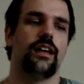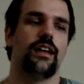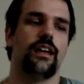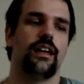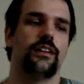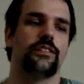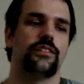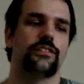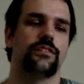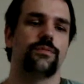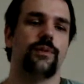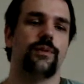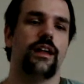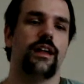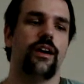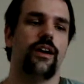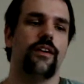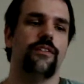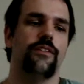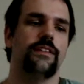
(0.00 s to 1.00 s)
it's just
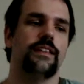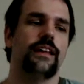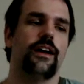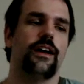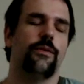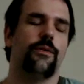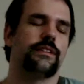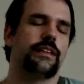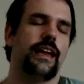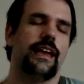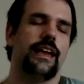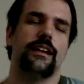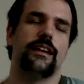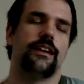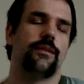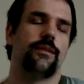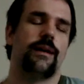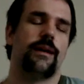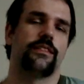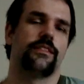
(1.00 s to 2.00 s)
everything I always hated
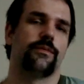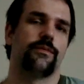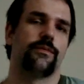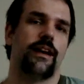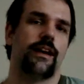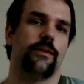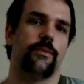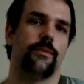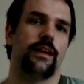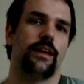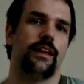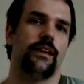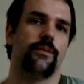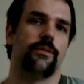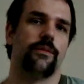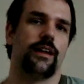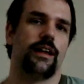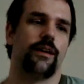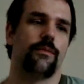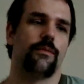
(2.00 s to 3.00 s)
about the right wing
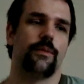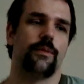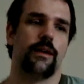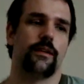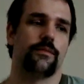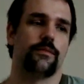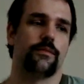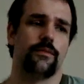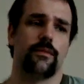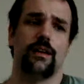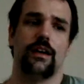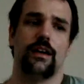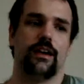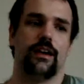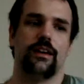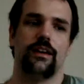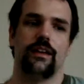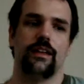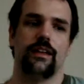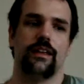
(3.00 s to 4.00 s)
when
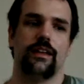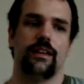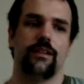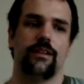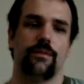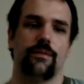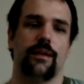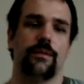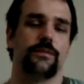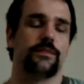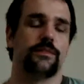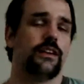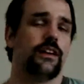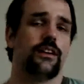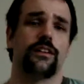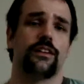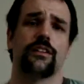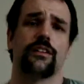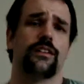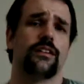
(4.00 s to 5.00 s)
I was
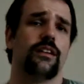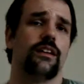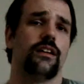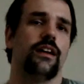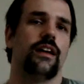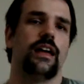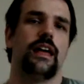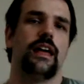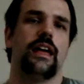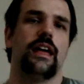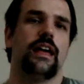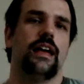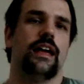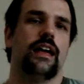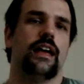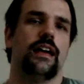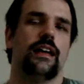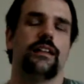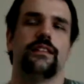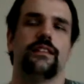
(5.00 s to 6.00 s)
younger.
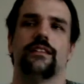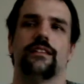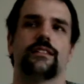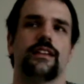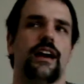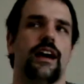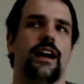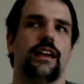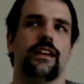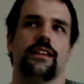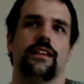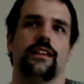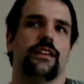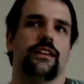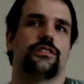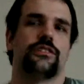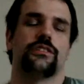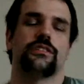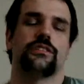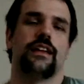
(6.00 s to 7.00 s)
This guy
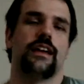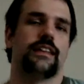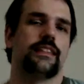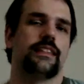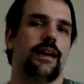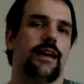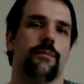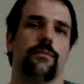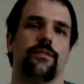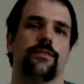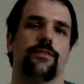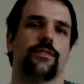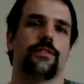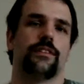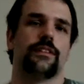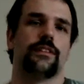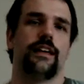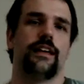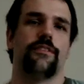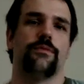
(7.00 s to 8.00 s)
is just like that, but for the
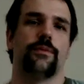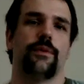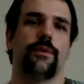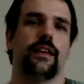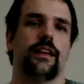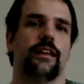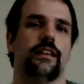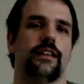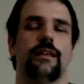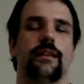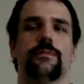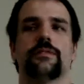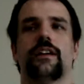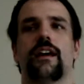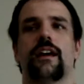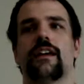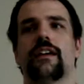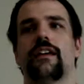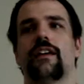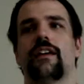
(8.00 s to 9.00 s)
left wing. He keeps
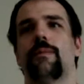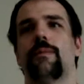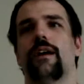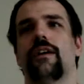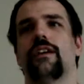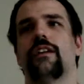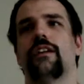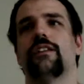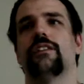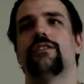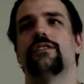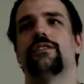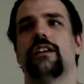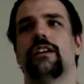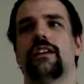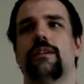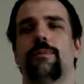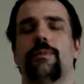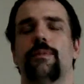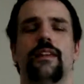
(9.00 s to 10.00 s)
talking about energy
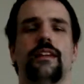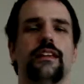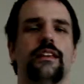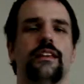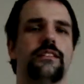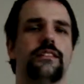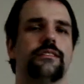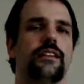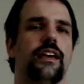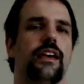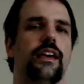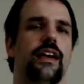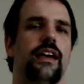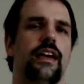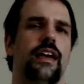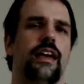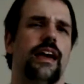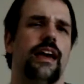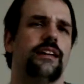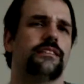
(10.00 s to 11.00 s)
independence
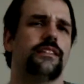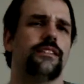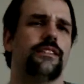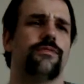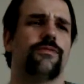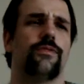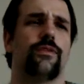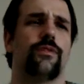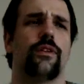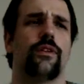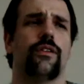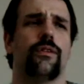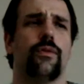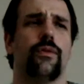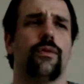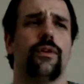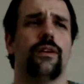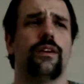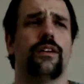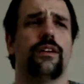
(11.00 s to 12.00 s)
as if foreign
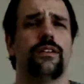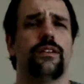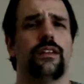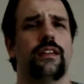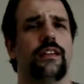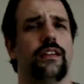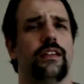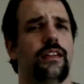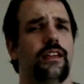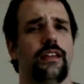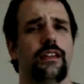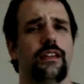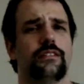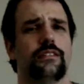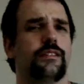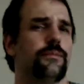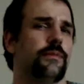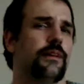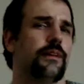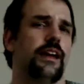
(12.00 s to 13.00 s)
oil is
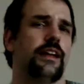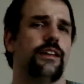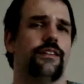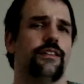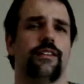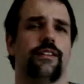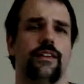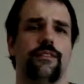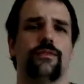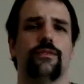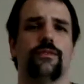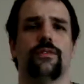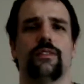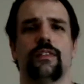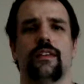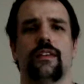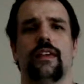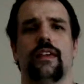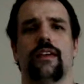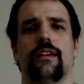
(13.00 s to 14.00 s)
some kind of evil
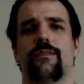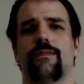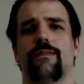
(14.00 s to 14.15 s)
thing.